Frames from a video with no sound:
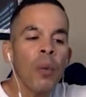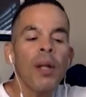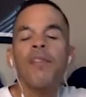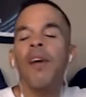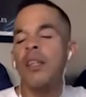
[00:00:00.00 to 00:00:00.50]

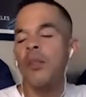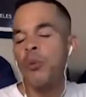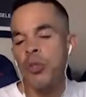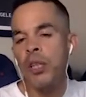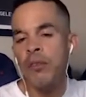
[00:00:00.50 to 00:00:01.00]
advice
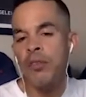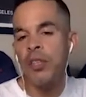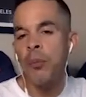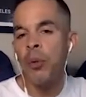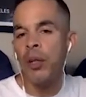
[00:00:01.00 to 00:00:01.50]
would you give
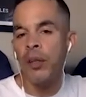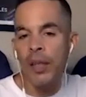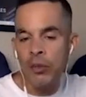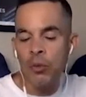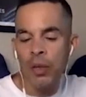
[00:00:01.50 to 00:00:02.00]
someone
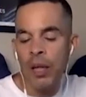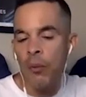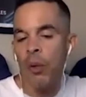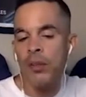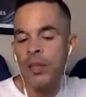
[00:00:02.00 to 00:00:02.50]
that
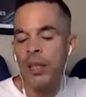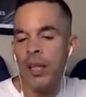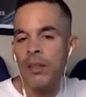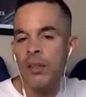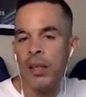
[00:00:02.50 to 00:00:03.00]
wants to get
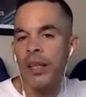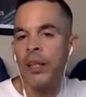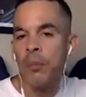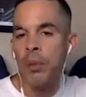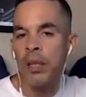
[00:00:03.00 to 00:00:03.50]
into like
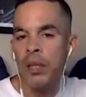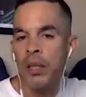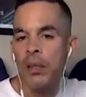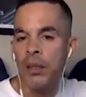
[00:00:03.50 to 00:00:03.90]
competing?